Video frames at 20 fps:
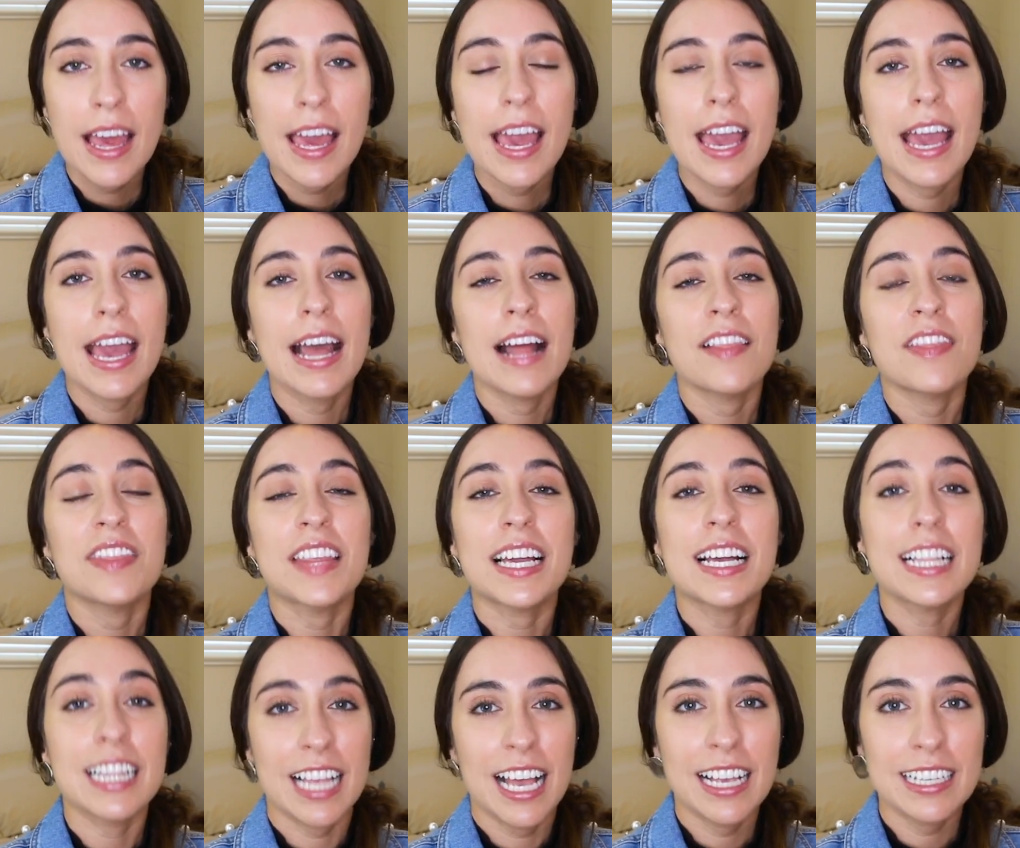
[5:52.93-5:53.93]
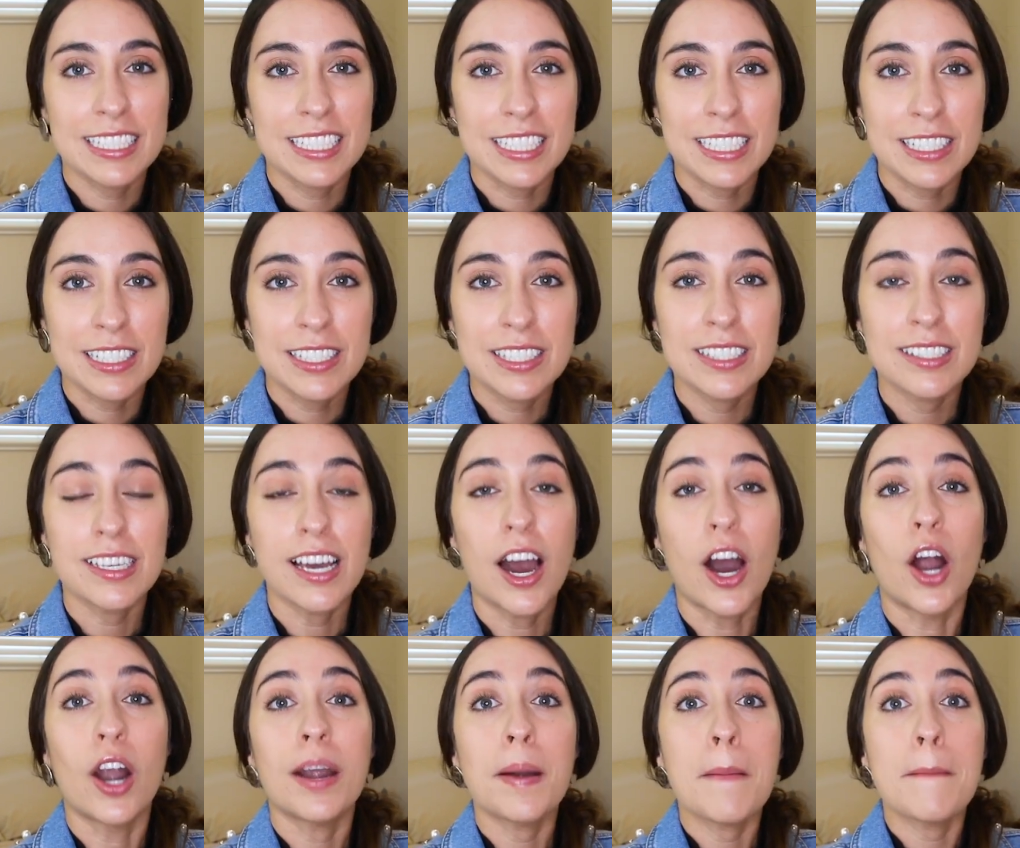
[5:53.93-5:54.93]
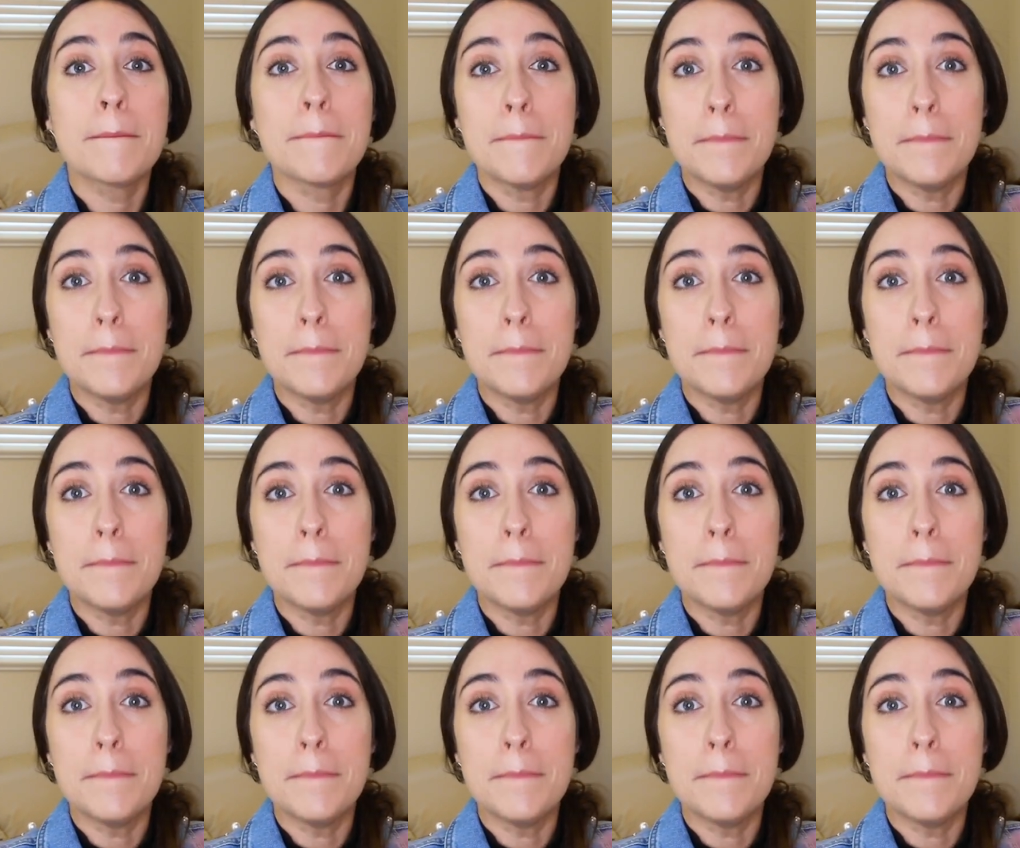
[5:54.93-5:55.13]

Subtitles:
and the classes are